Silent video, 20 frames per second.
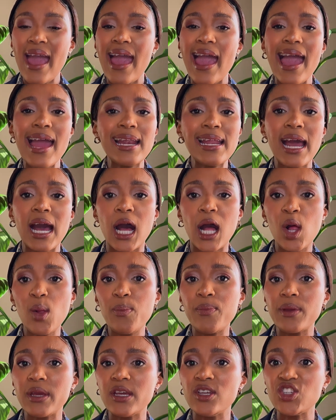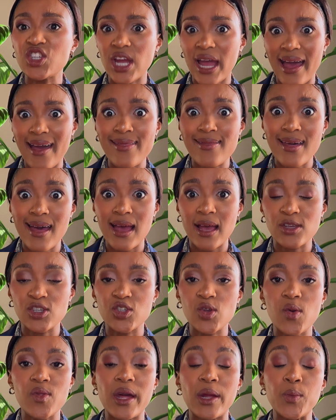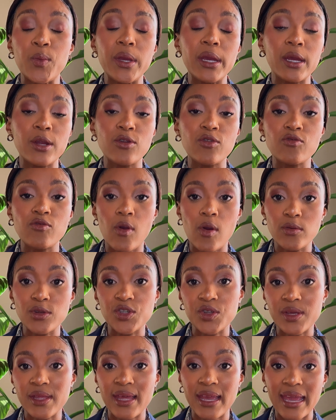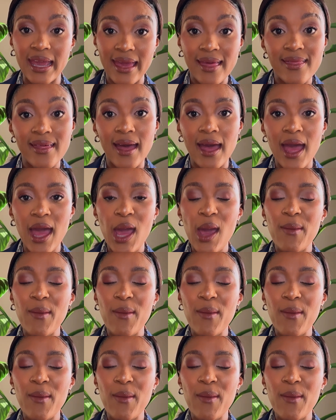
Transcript: and help each other so that we can grow together.